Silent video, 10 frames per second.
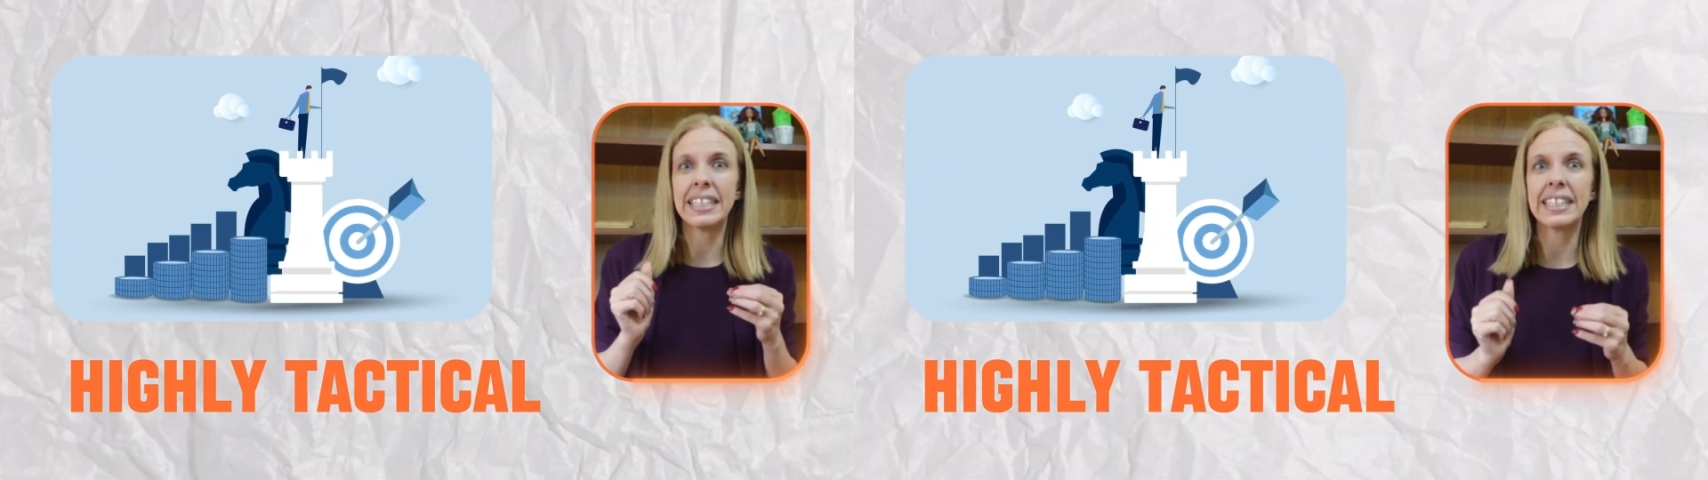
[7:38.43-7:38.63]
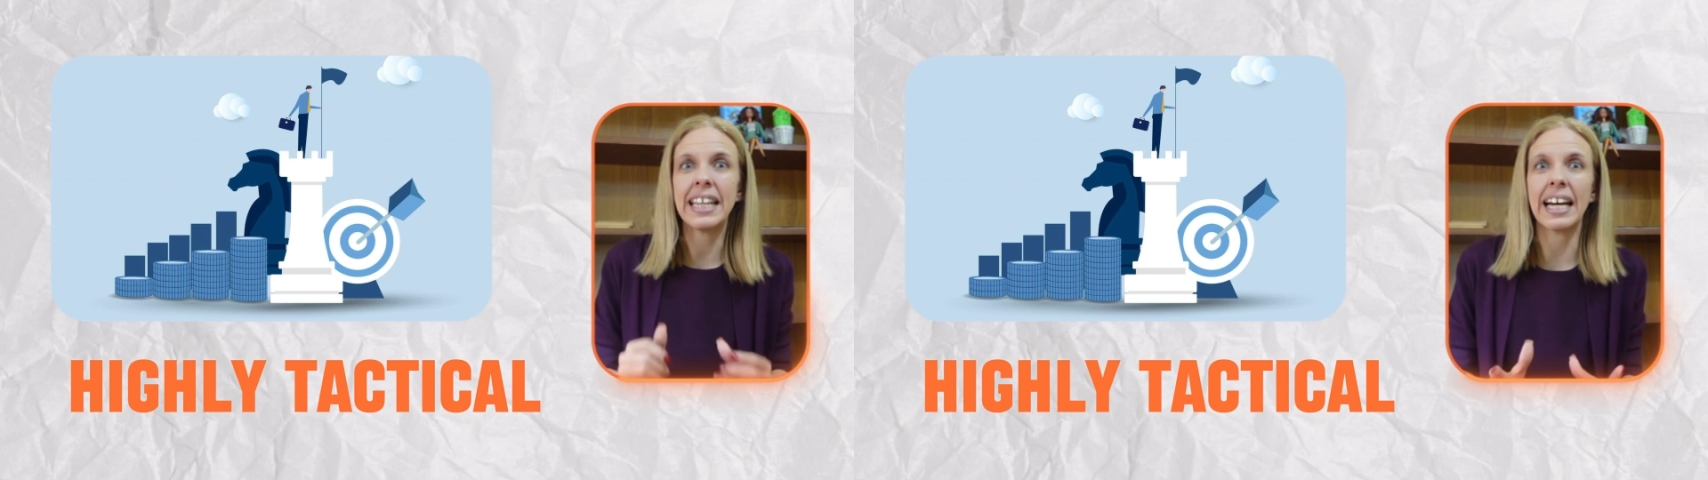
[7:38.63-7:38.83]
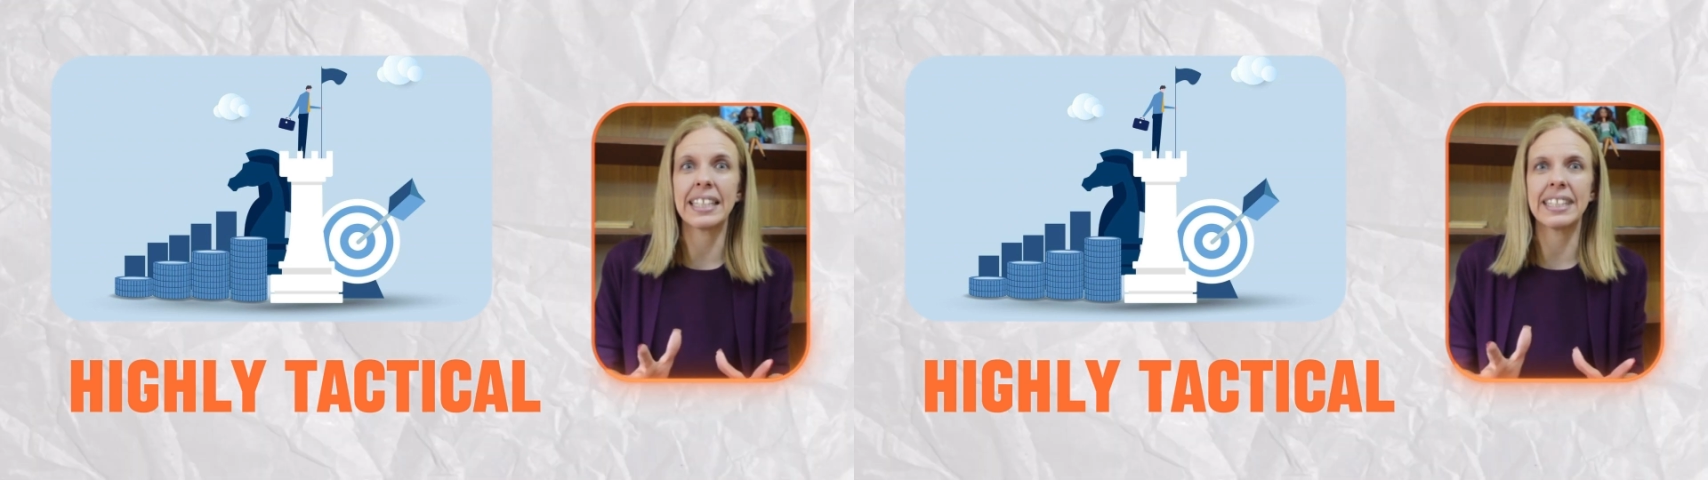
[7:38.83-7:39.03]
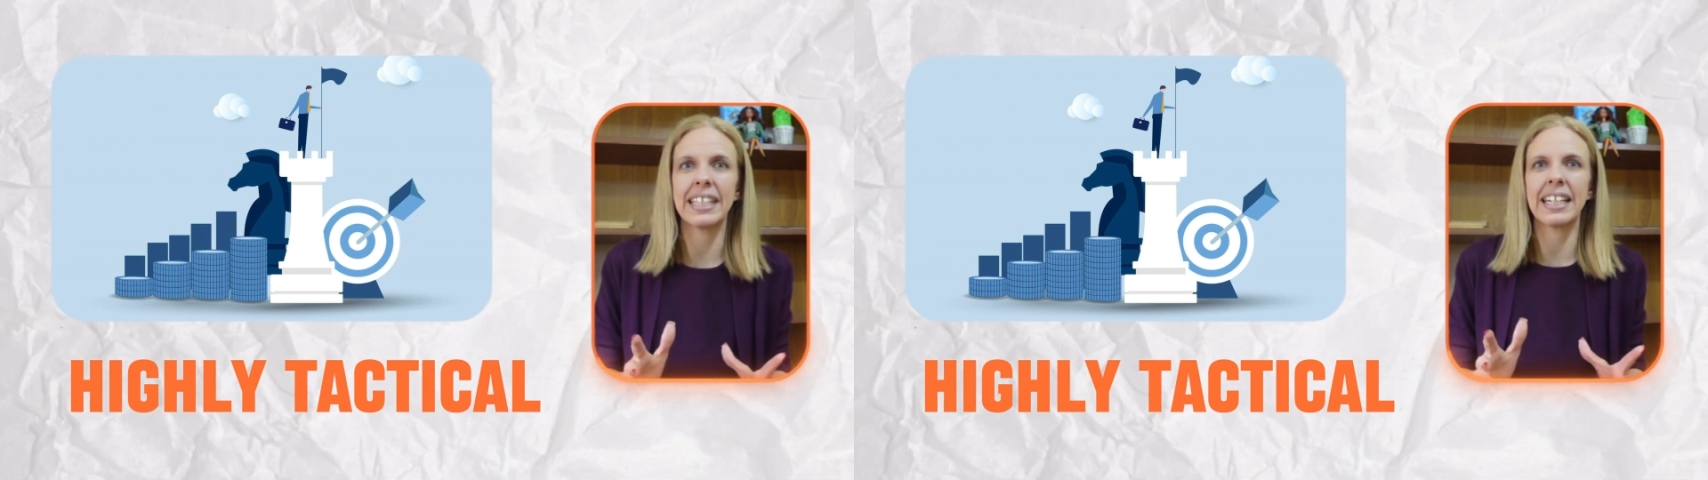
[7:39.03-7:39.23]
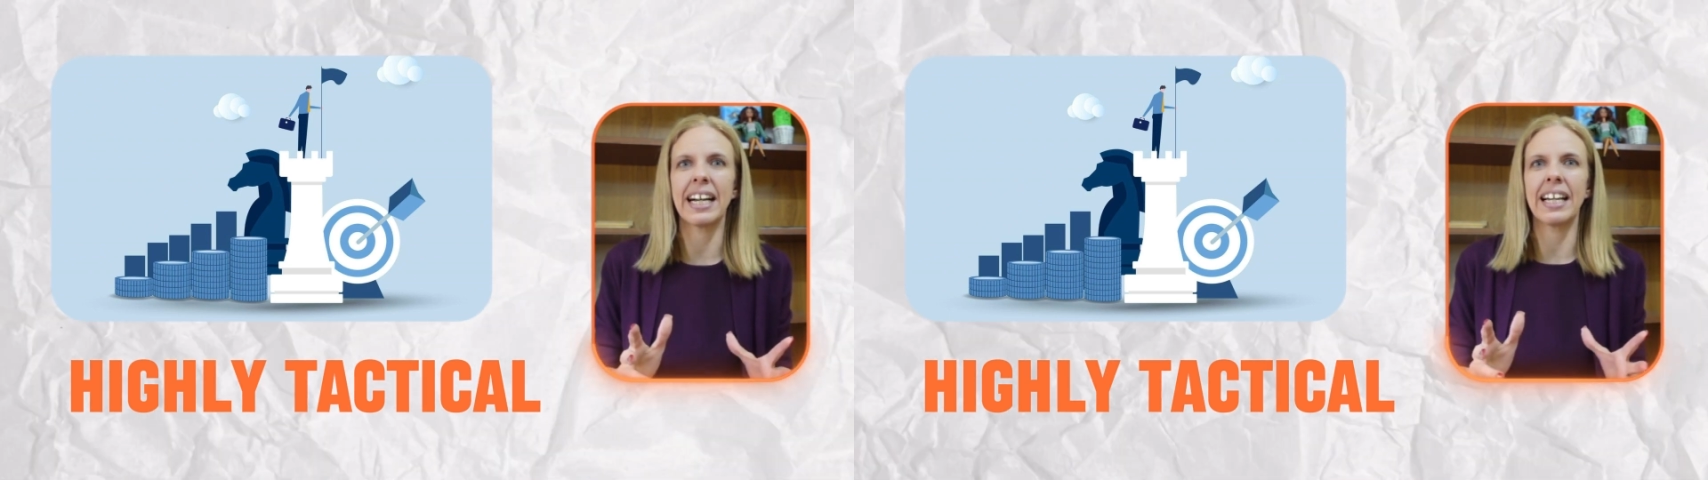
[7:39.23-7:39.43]

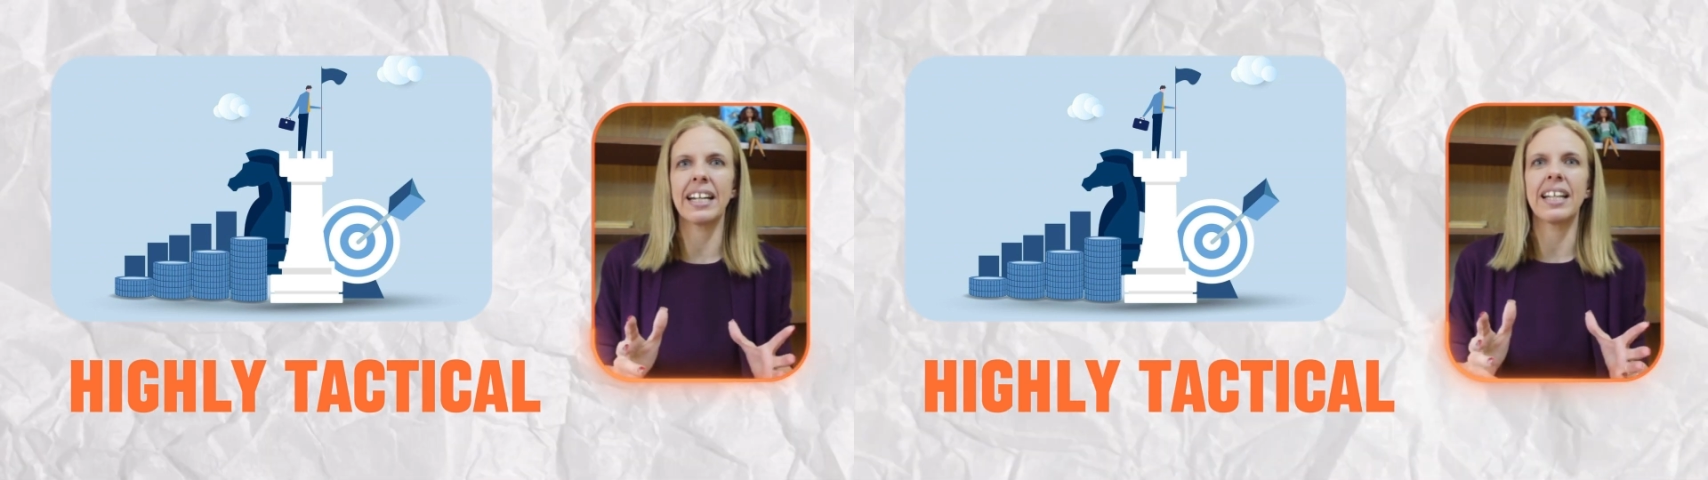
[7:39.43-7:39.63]
tactical.